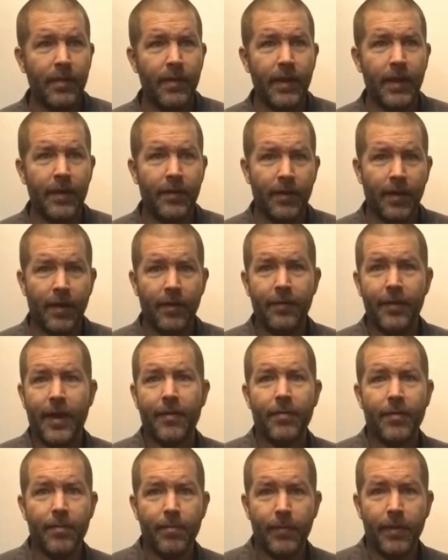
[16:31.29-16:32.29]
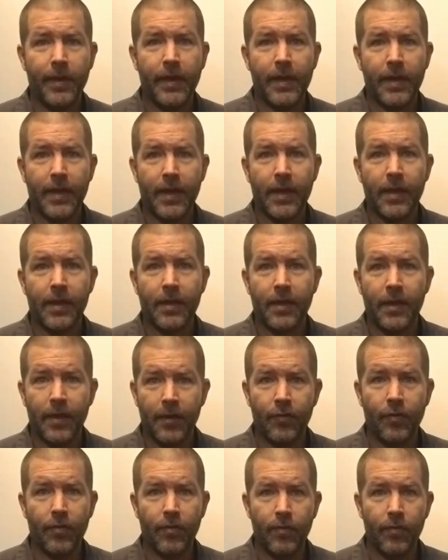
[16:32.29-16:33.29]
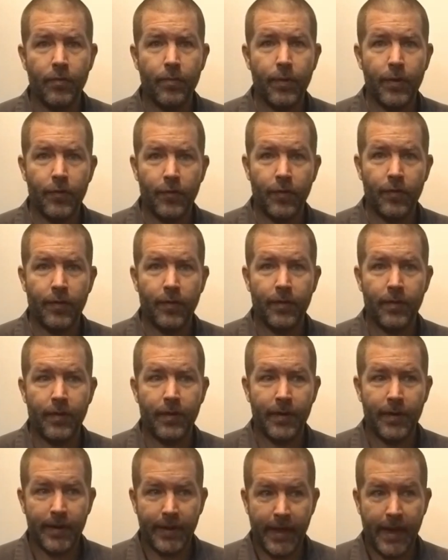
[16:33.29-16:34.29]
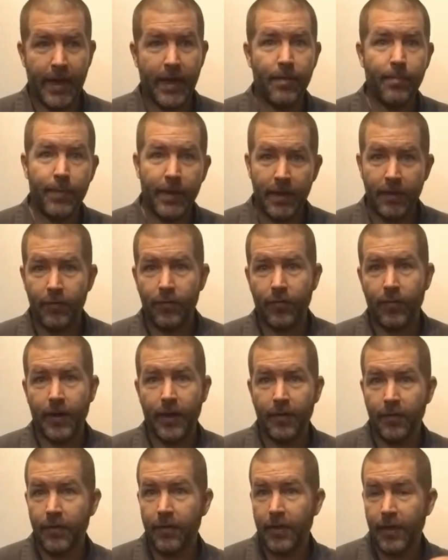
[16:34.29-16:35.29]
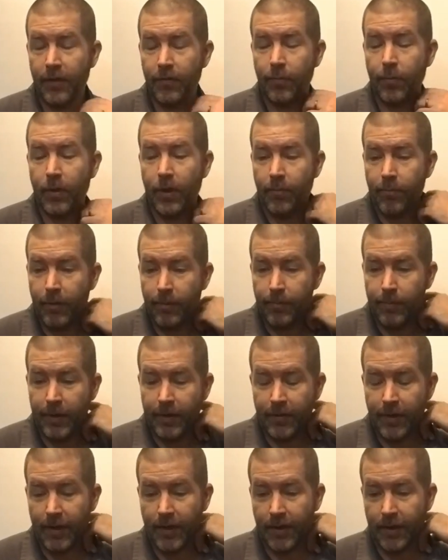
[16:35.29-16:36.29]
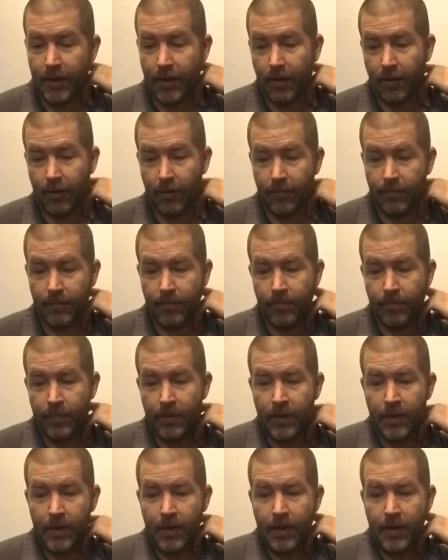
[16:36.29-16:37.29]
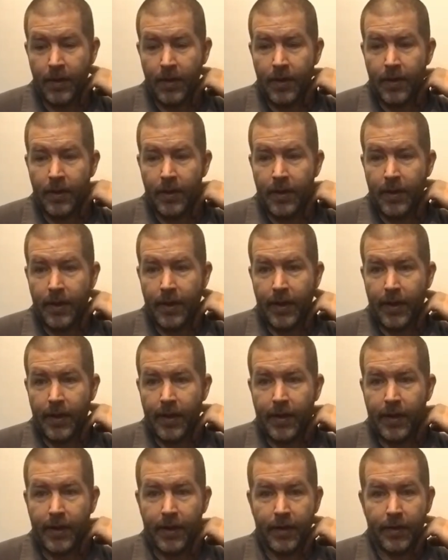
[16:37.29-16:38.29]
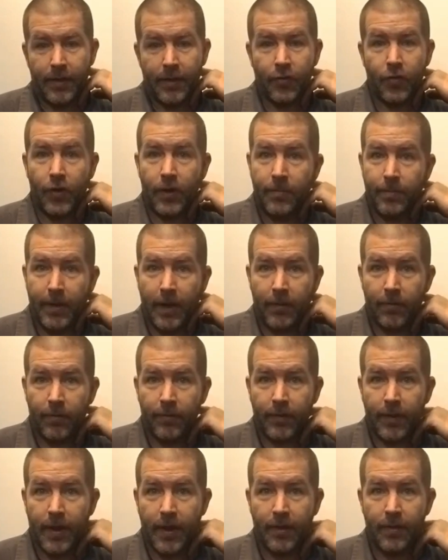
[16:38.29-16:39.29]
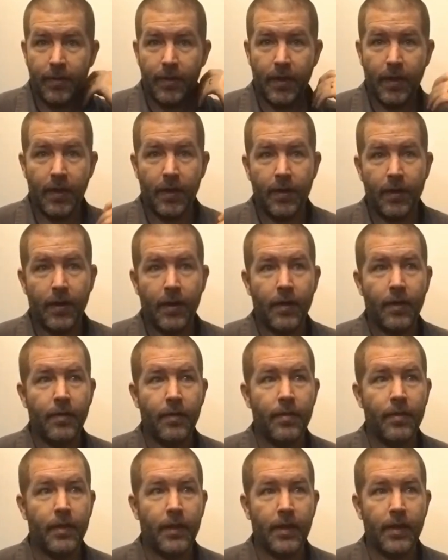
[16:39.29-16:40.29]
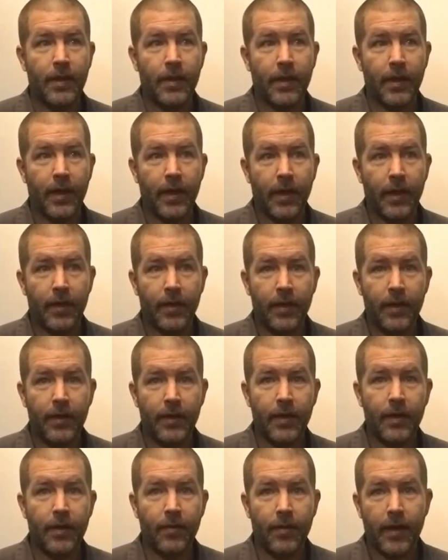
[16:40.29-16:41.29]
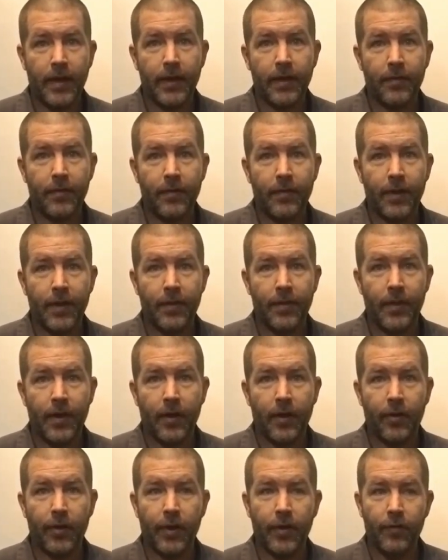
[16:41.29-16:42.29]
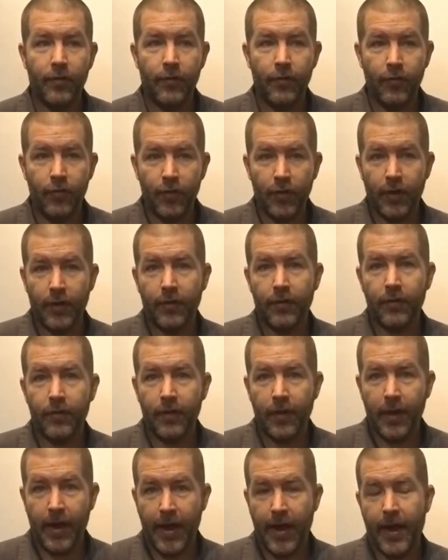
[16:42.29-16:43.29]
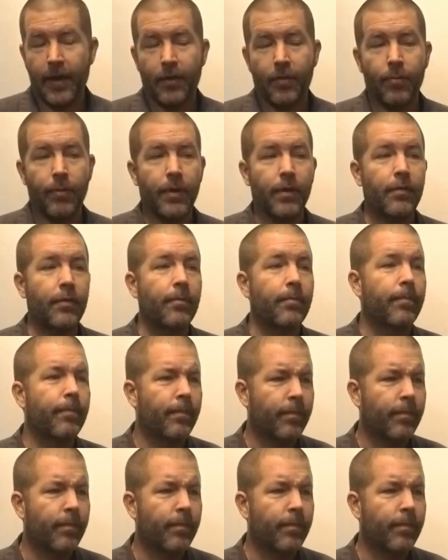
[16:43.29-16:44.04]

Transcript: It does have some leaking issues, which can be addressed. That's what I'm going to be taking care of. The sheet metal's kind of thin. The LED light in there is just adequate.